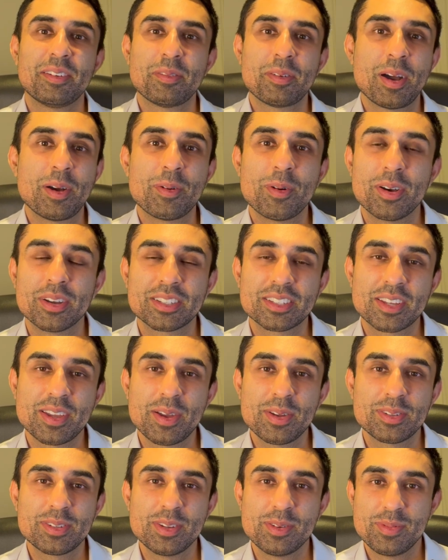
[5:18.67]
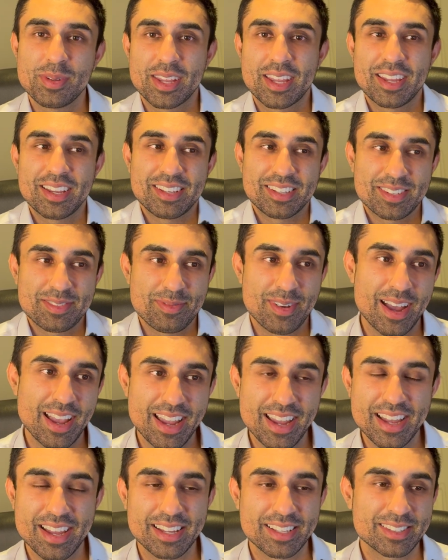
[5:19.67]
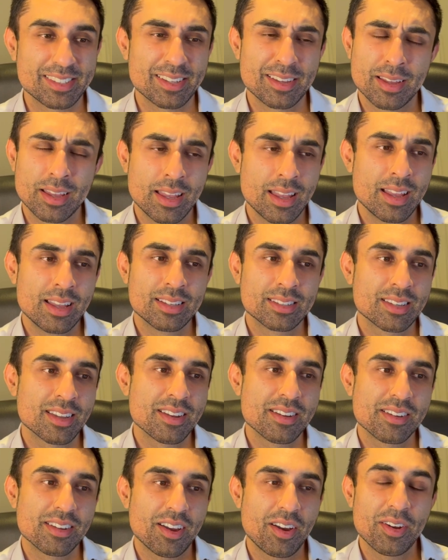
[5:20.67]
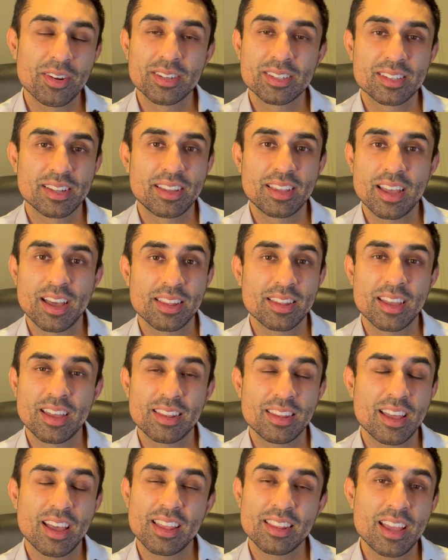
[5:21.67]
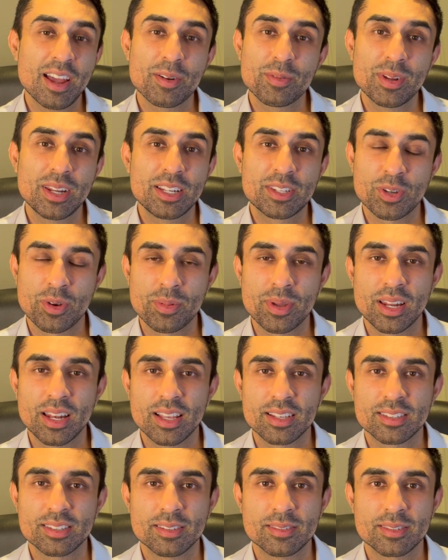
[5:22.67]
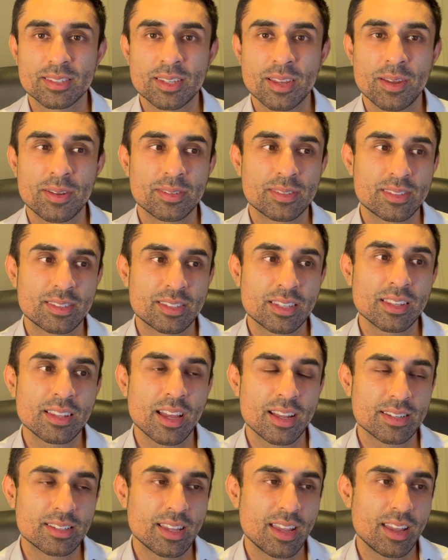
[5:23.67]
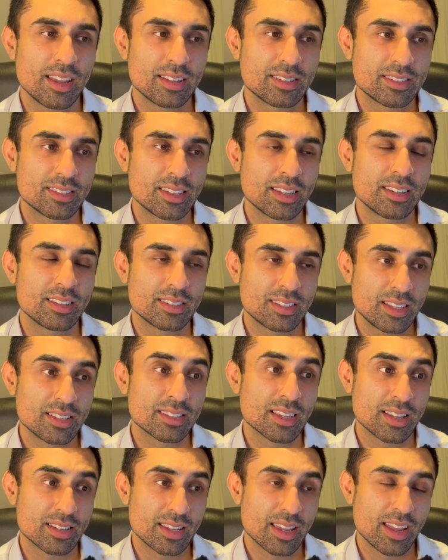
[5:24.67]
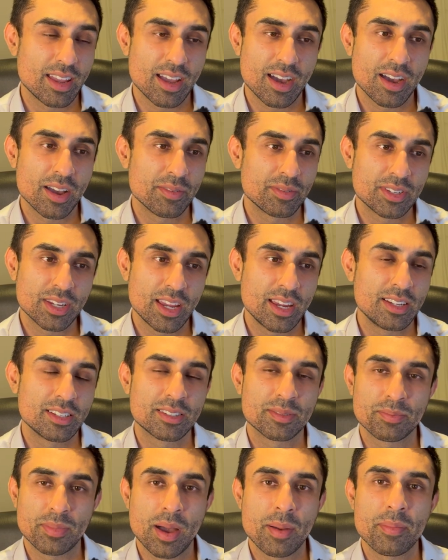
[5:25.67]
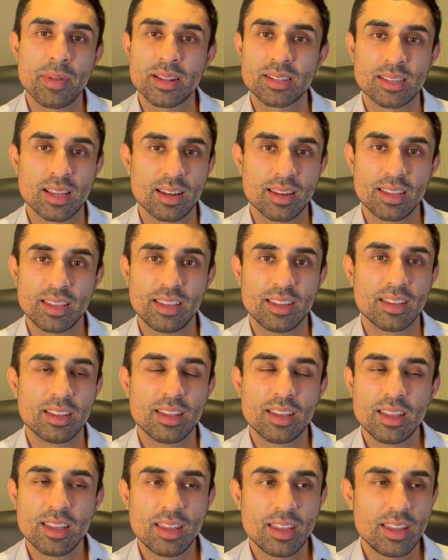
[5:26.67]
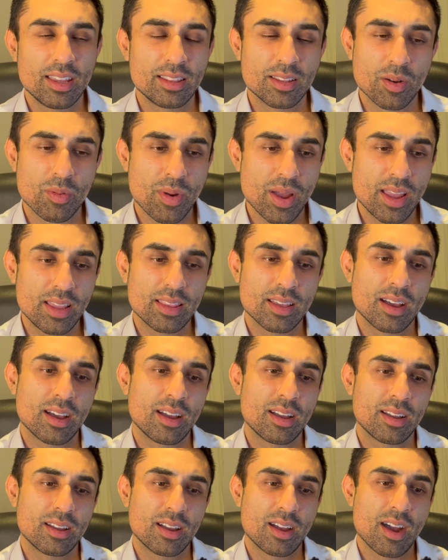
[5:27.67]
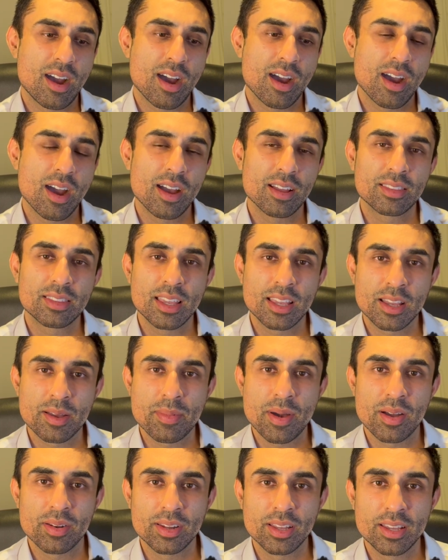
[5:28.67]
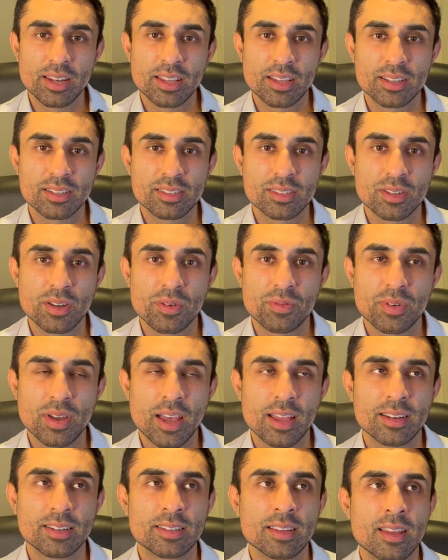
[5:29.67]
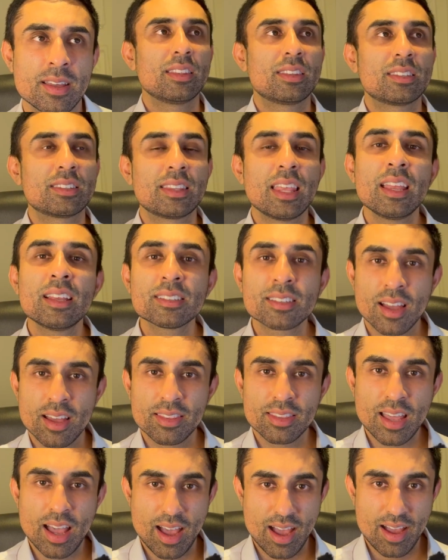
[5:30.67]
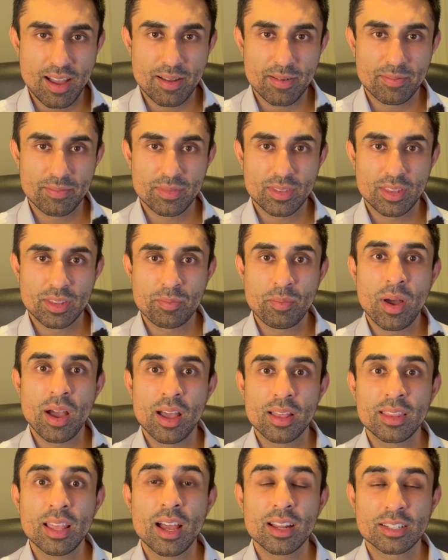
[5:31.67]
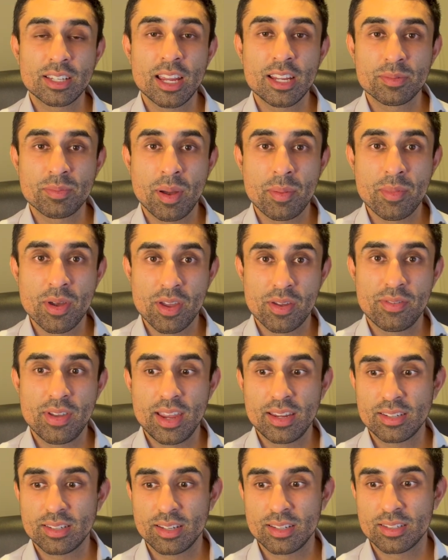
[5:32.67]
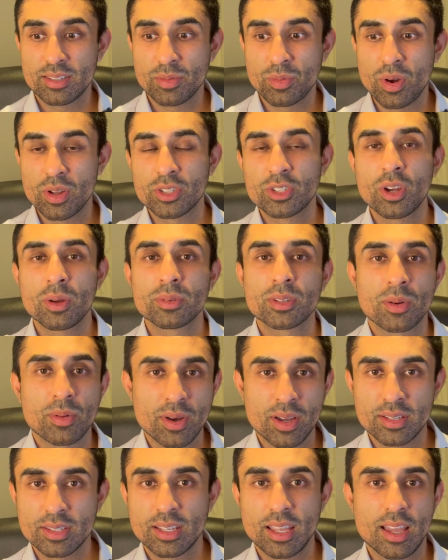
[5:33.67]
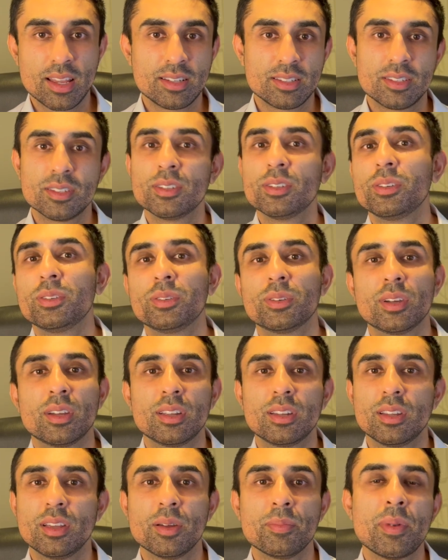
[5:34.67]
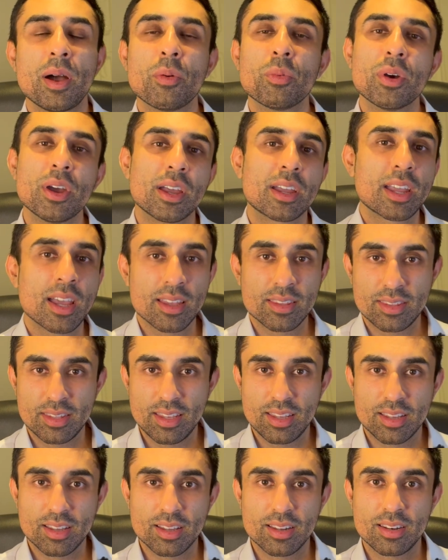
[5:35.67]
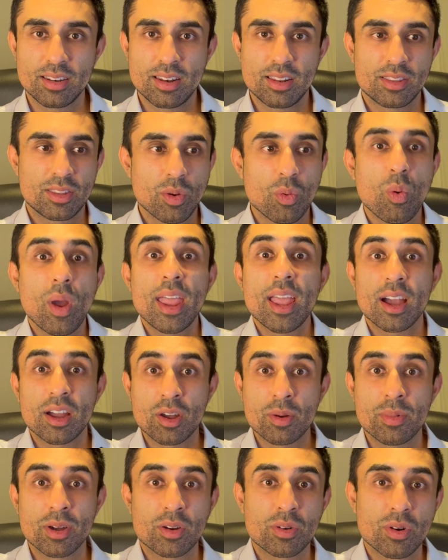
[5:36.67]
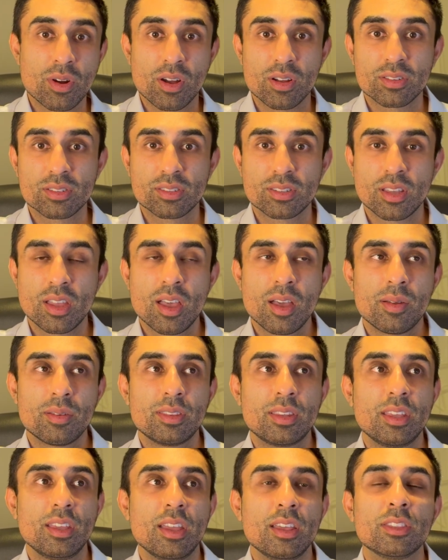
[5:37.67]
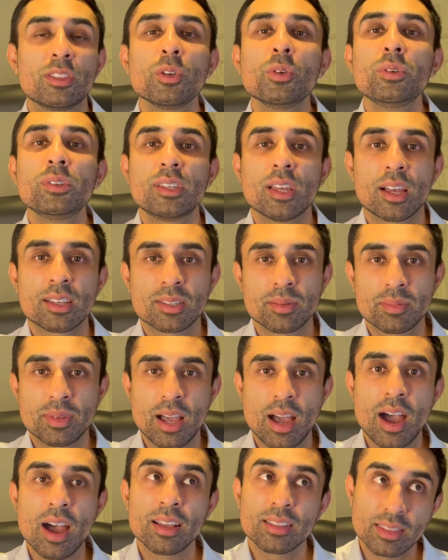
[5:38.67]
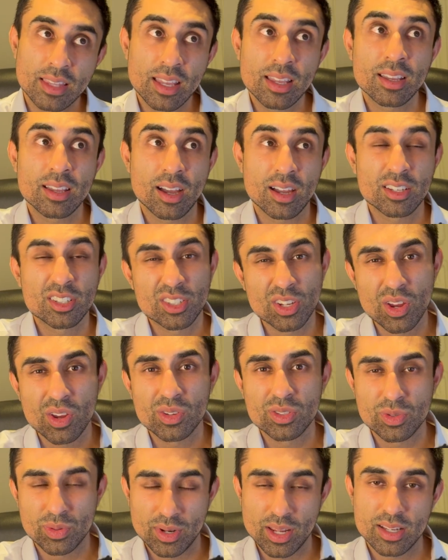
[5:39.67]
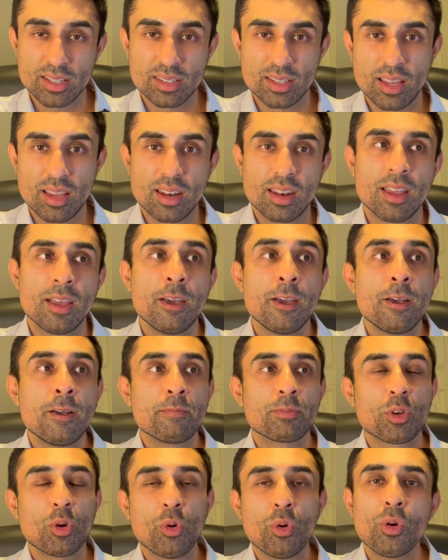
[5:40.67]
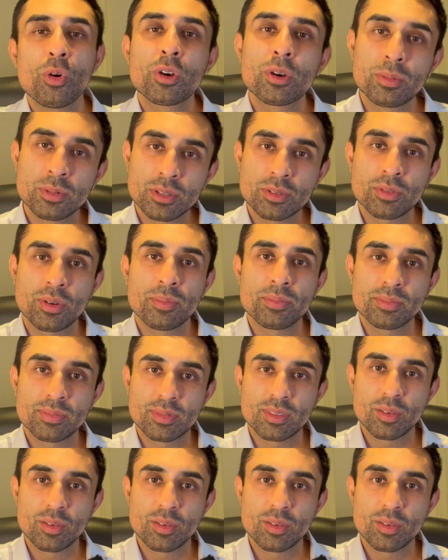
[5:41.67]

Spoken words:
I wanted to go to because my AS. So honestly, and that really taught me a lesson. So to that day, since that day, I've changed my mentality in the way that I think about learning and stuff. And it's things like that, and that changed my motivation into what jobs I wanted to get into, and my work ethic and the way I come across, the enthusiasm that I think I show to an extent, all comes from